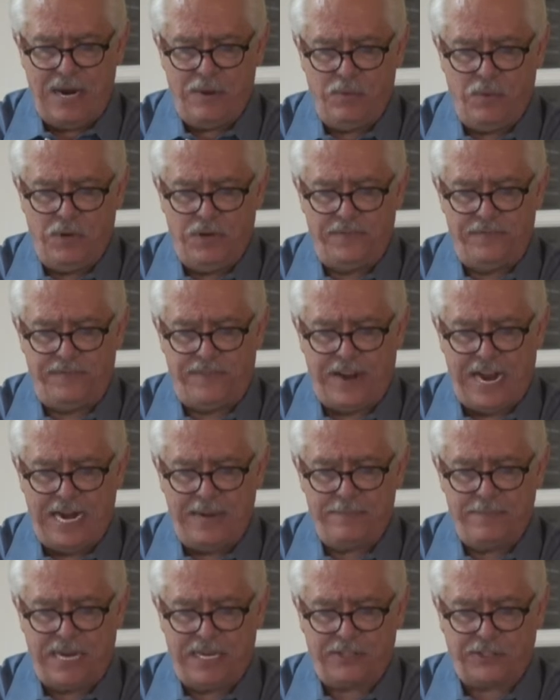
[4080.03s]
would
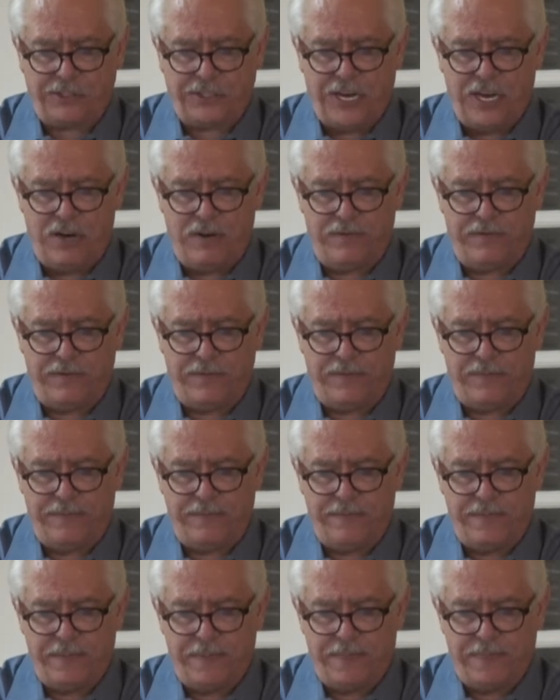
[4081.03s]
find myself
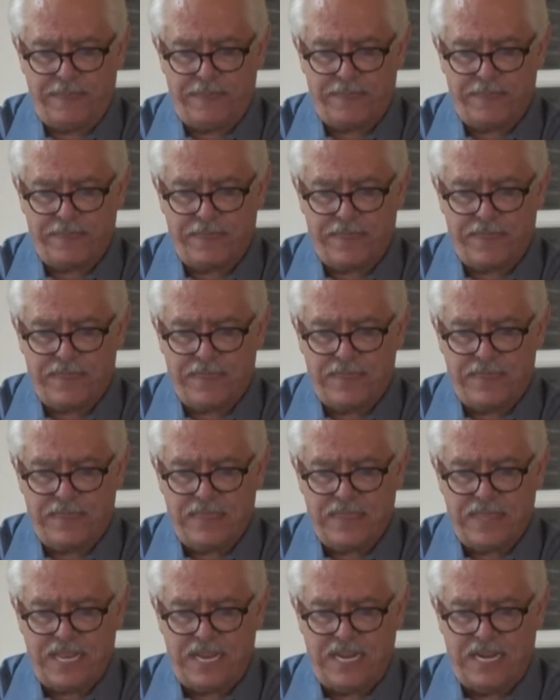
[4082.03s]

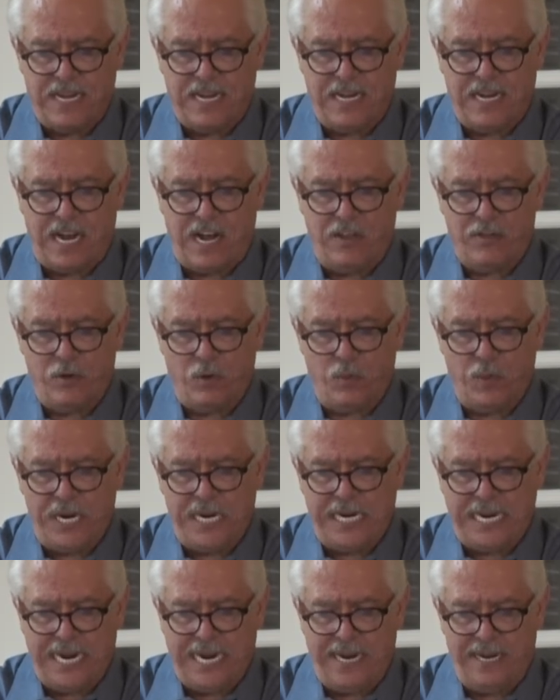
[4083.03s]
uh, on the
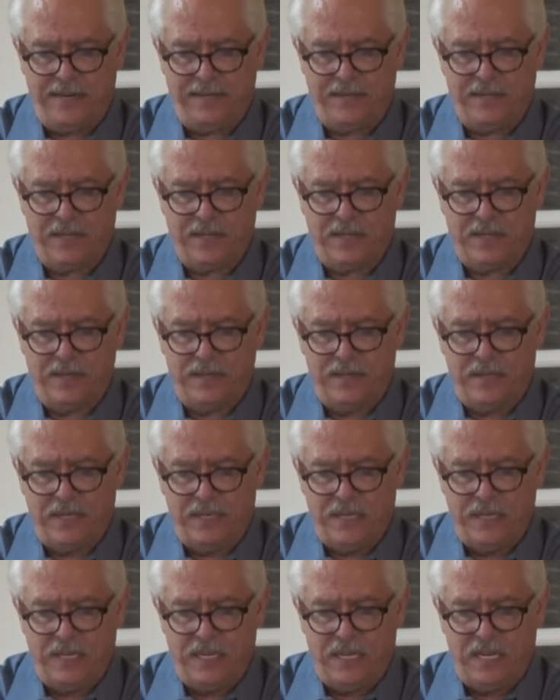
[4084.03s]
weekend,
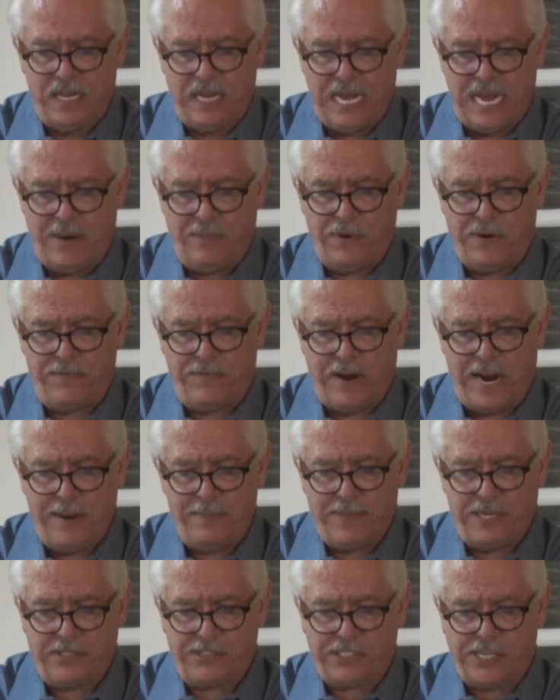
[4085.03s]
I would find
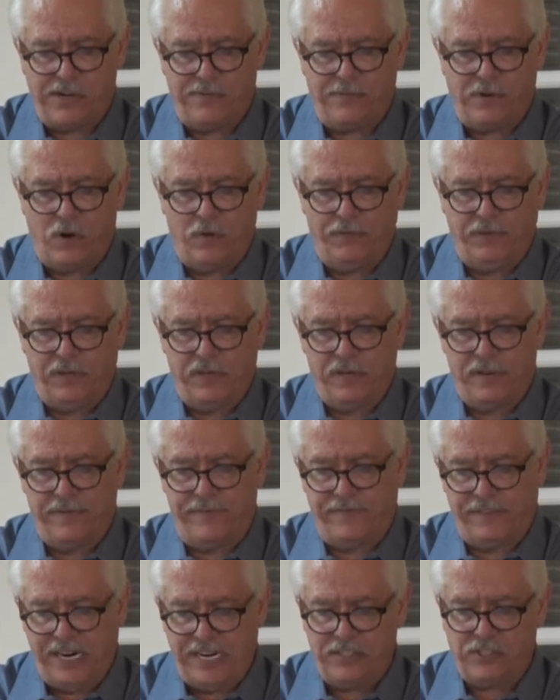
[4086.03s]
myself over at a
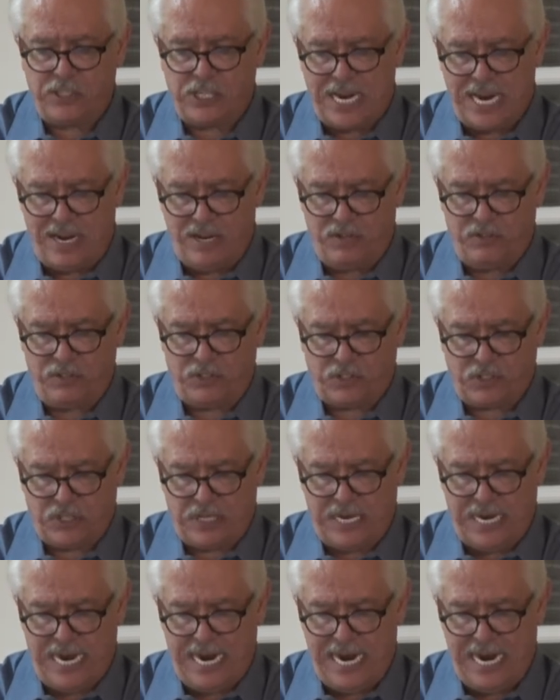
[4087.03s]
friend's house,
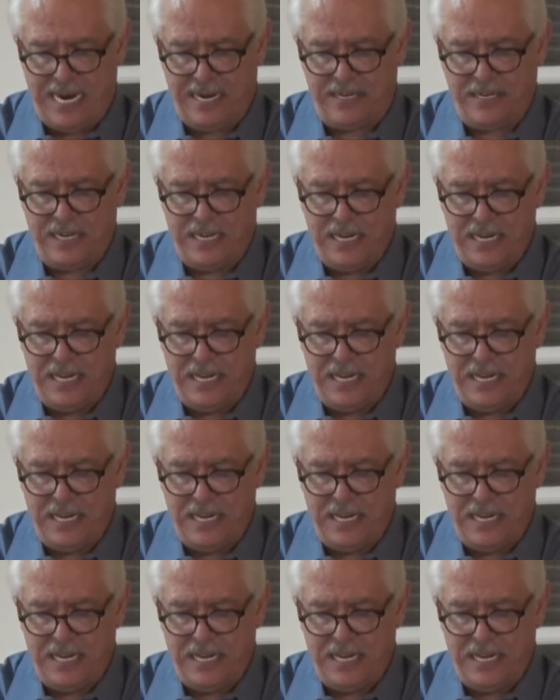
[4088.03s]
and